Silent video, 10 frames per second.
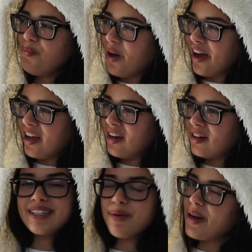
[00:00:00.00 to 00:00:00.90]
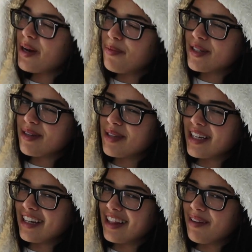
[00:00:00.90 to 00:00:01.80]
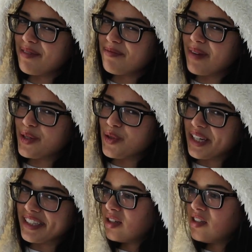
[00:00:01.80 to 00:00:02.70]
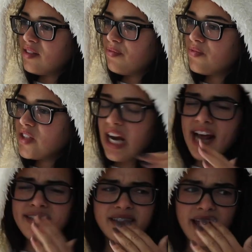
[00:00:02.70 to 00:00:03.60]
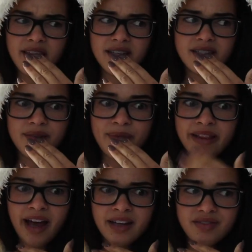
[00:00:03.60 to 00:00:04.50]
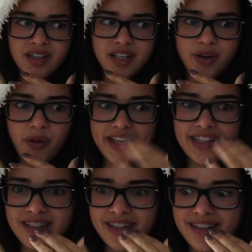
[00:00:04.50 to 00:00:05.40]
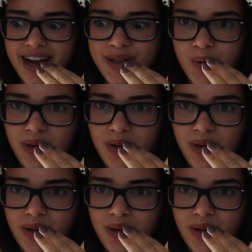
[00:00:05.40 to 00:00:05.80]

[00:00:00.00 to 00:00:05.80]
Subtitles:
But somebody put something in my drink. Did I say this in my last video, like these exact